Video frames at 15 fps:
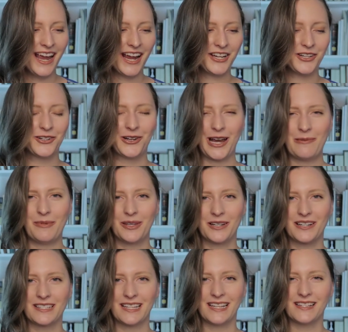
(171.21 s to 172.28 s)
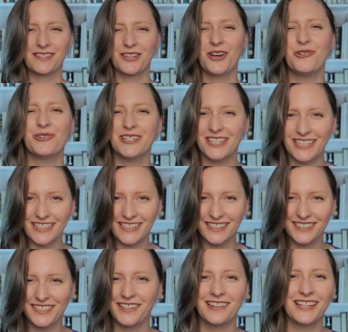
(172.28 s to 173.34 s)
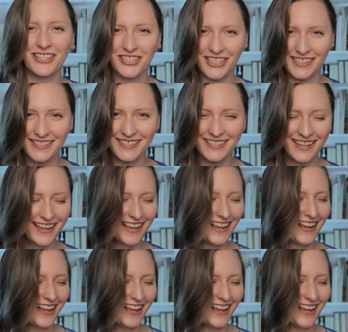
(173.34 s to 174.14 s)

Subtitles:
And her grandmother says, oh good, delicious.